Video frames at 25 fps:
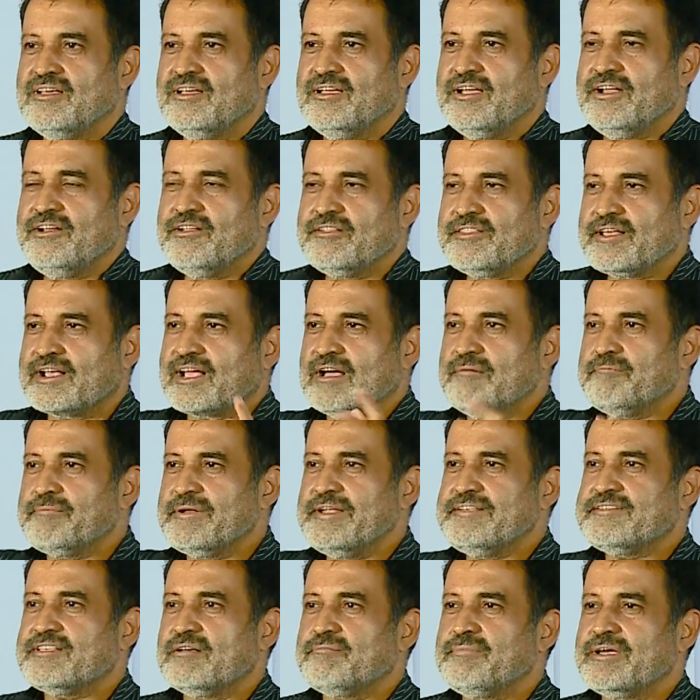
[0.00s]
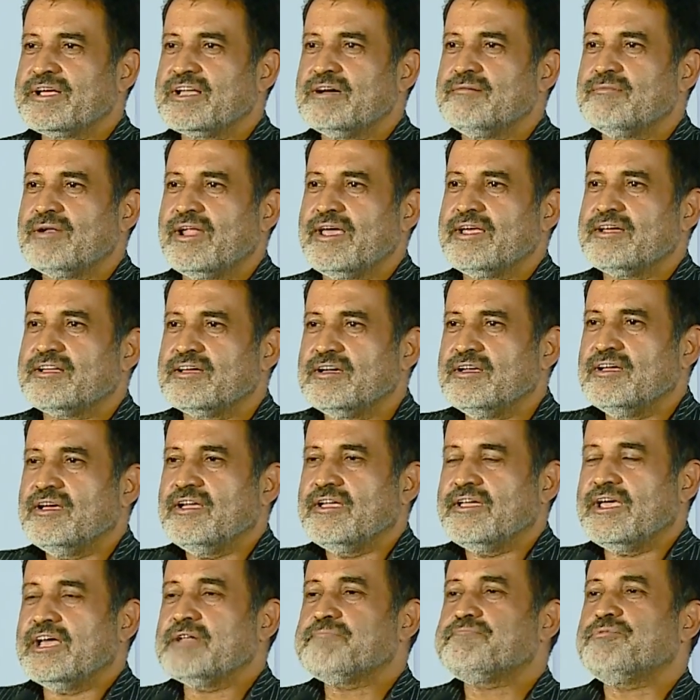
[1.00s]
The companies have become like
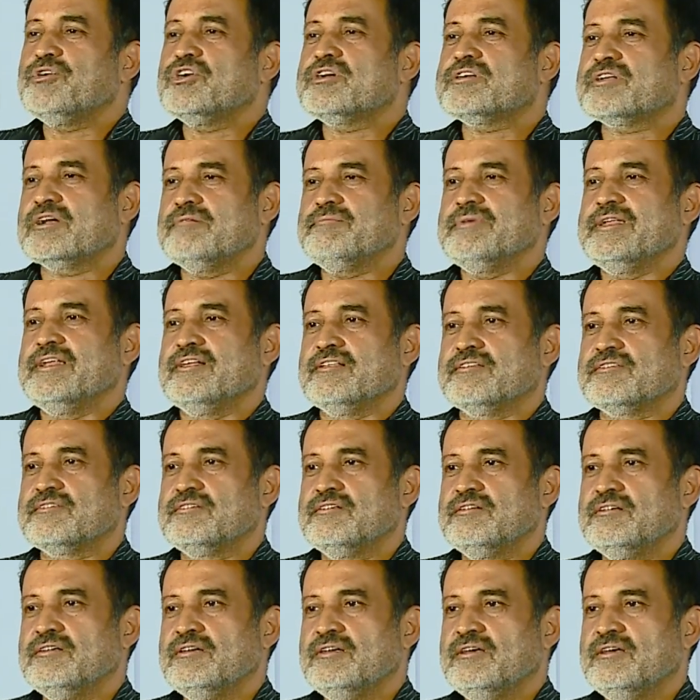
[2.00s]
airport terminals.